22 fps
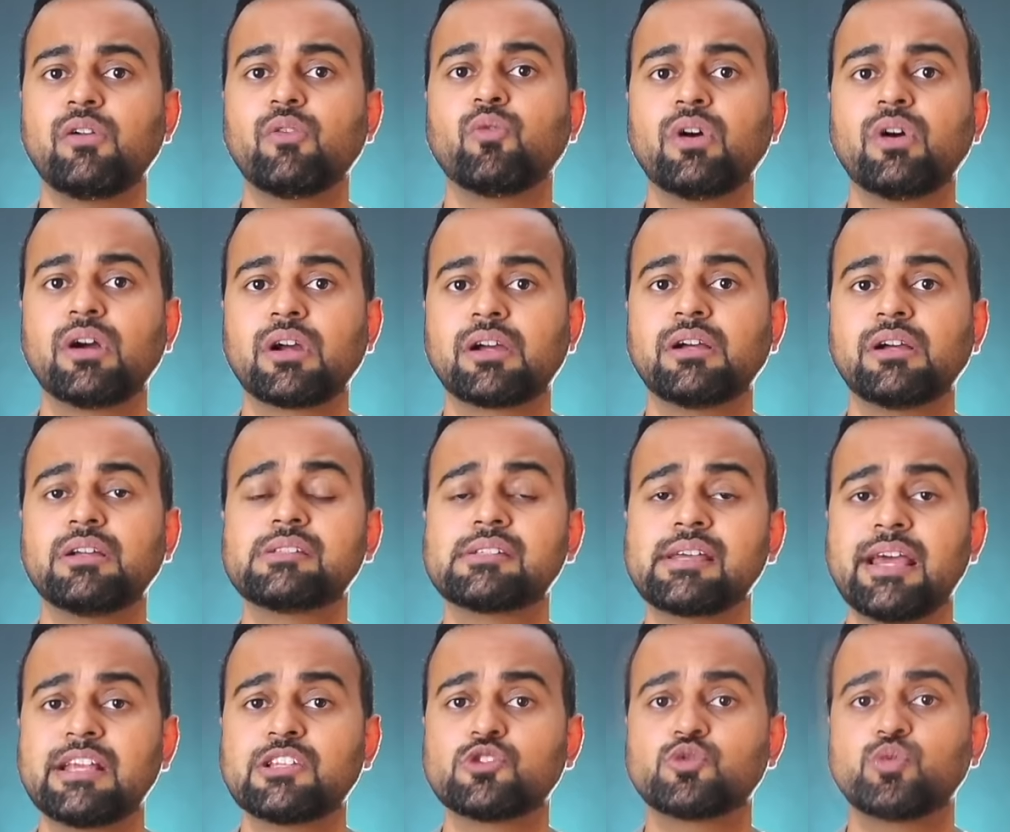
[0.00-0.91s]
workers
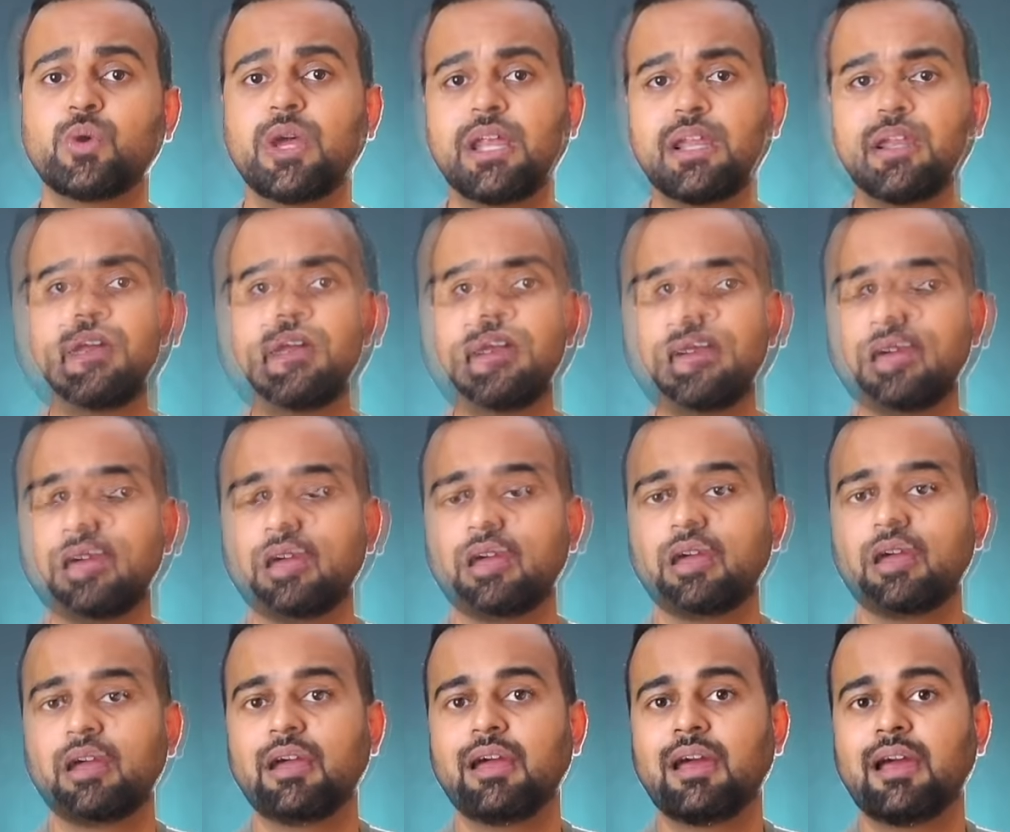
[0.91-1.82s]
as well.
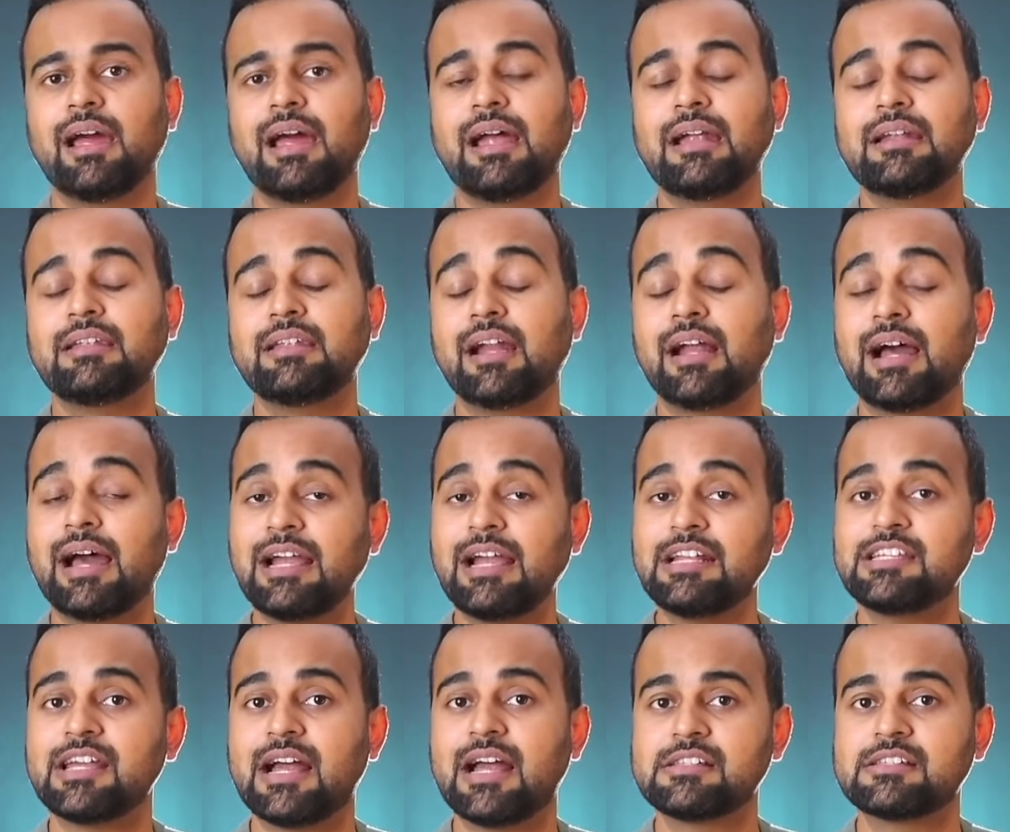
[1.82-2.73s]
And there are high
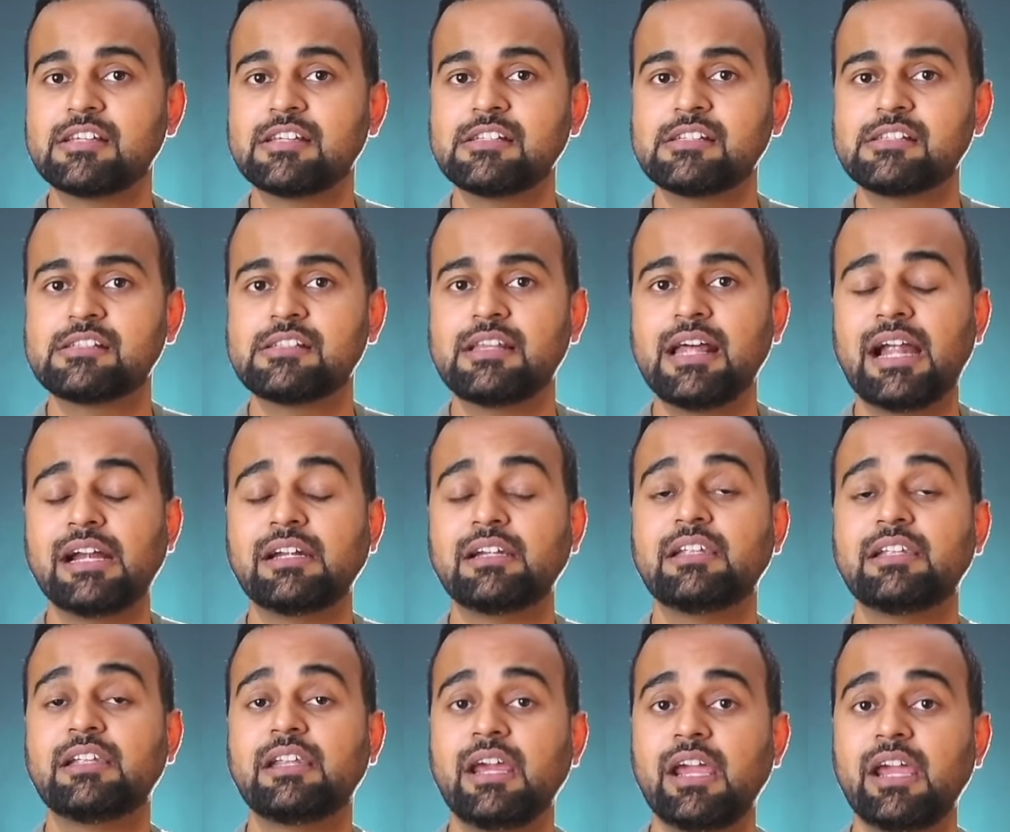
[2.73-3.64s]
chances
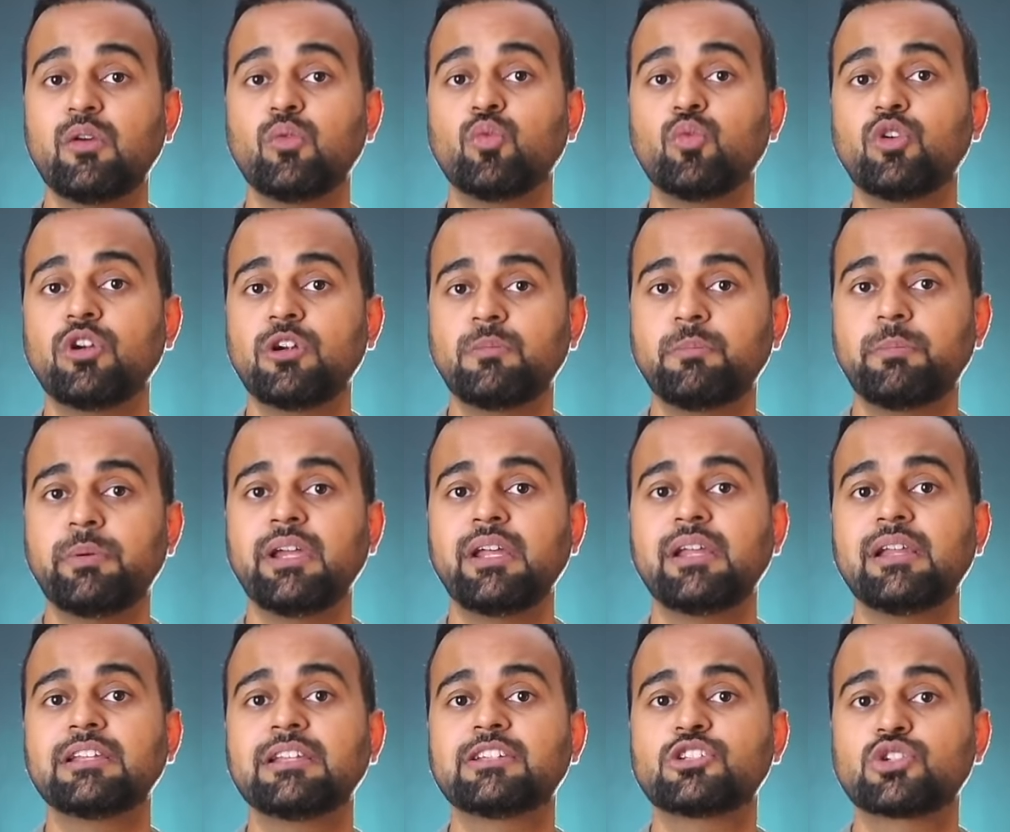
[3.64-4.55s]
that they would be
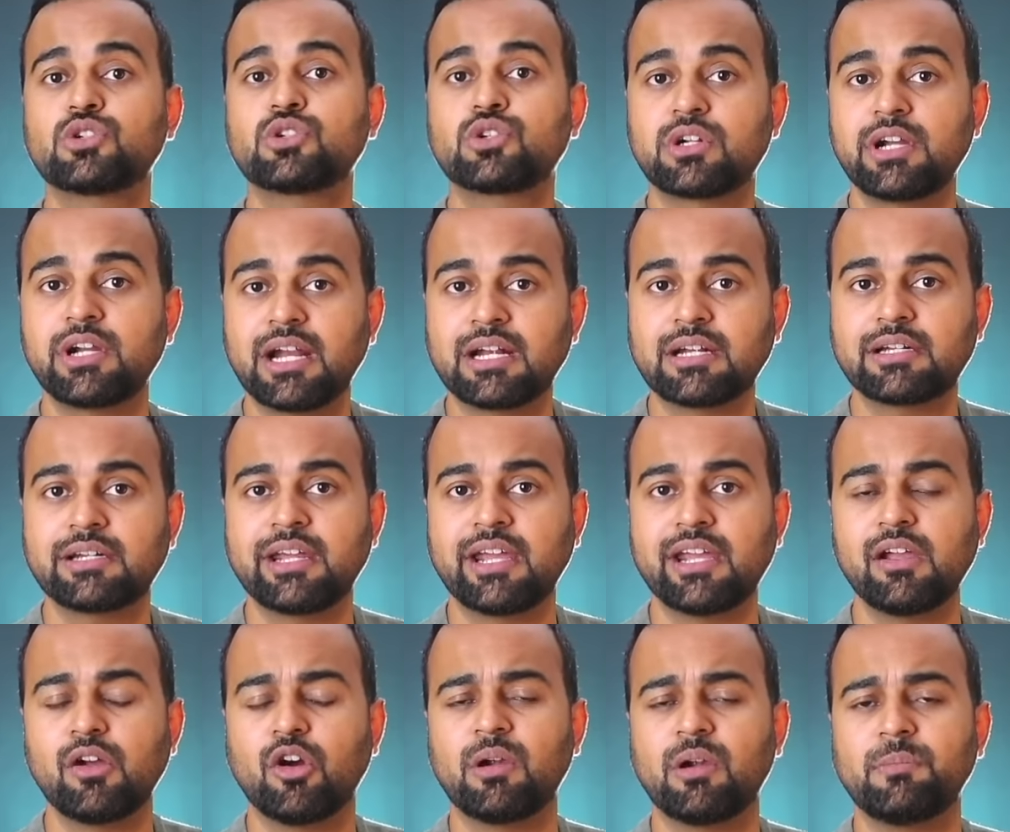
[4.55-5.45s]

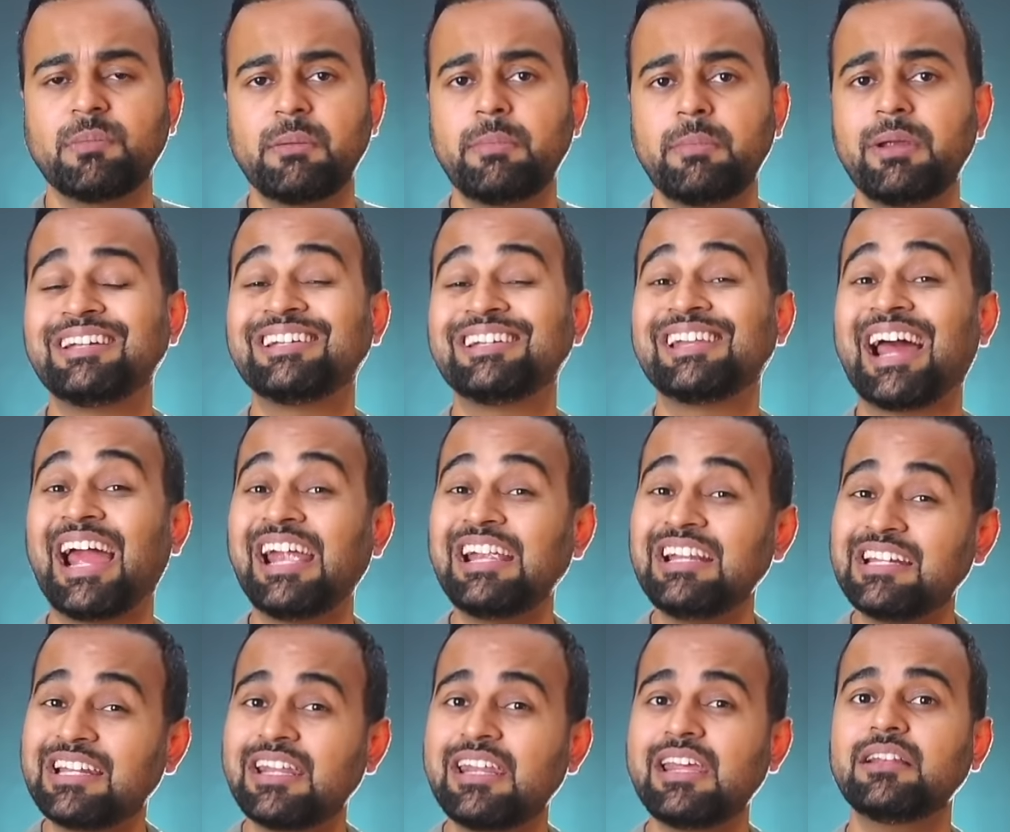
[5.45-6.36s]
restricting or maybe
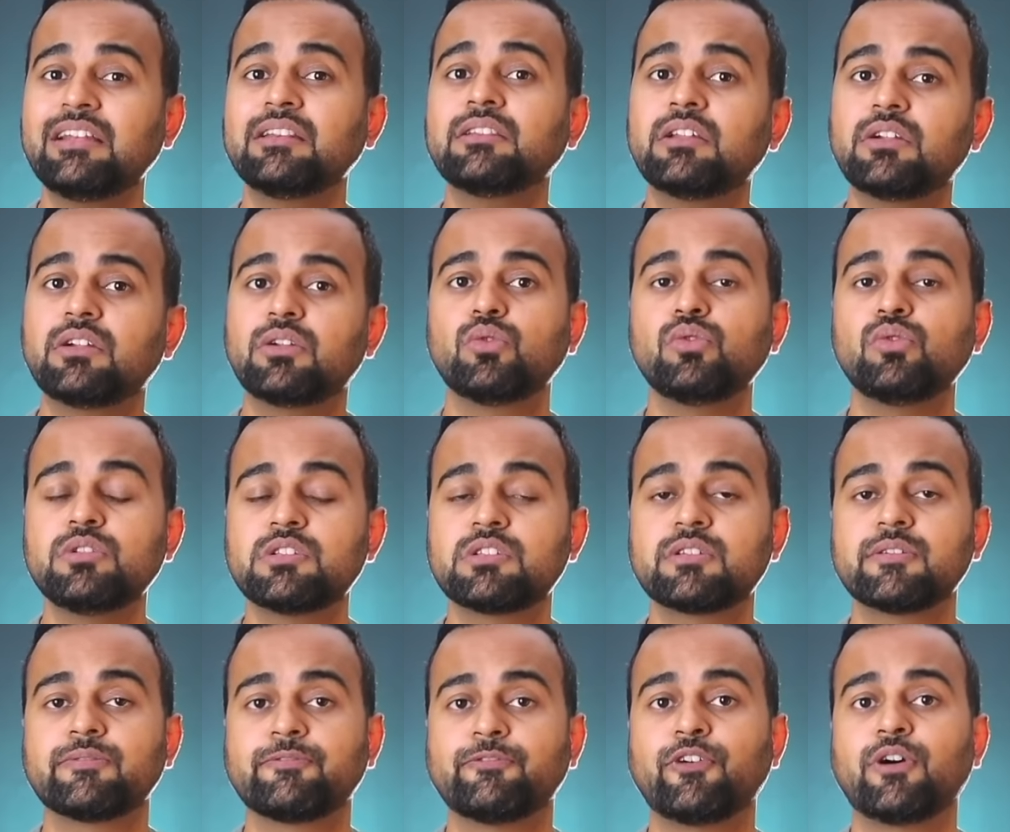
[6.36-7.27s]
tightening the
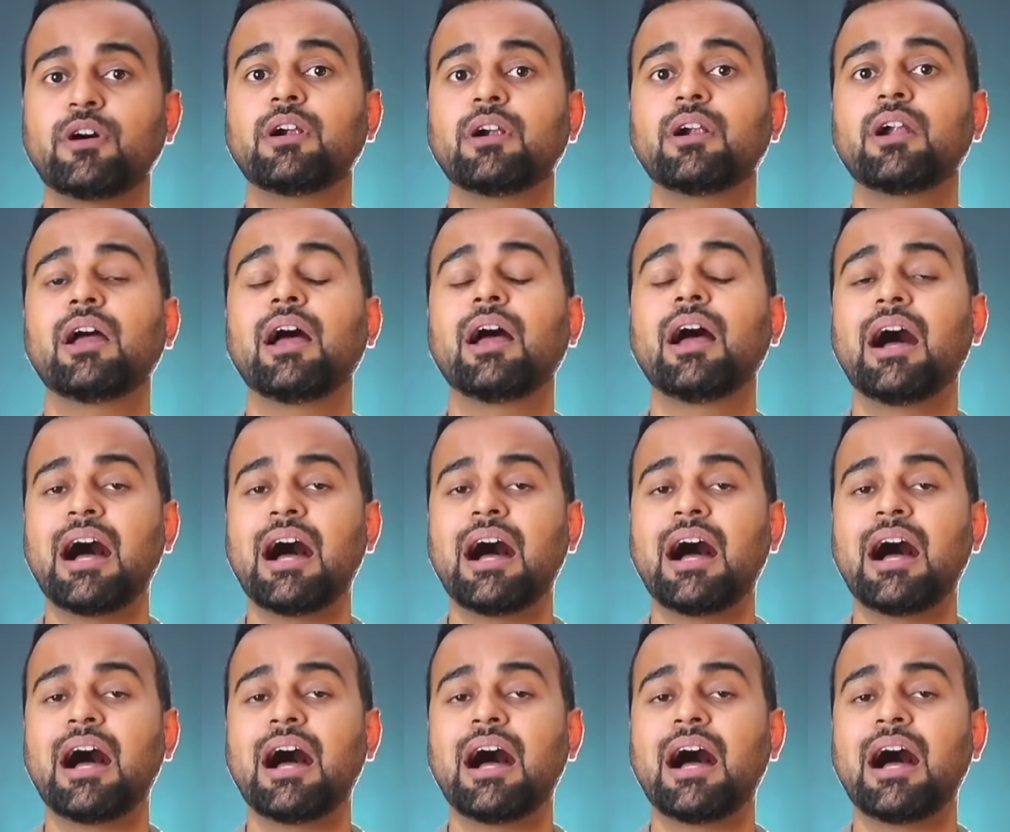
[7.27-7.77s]
rules for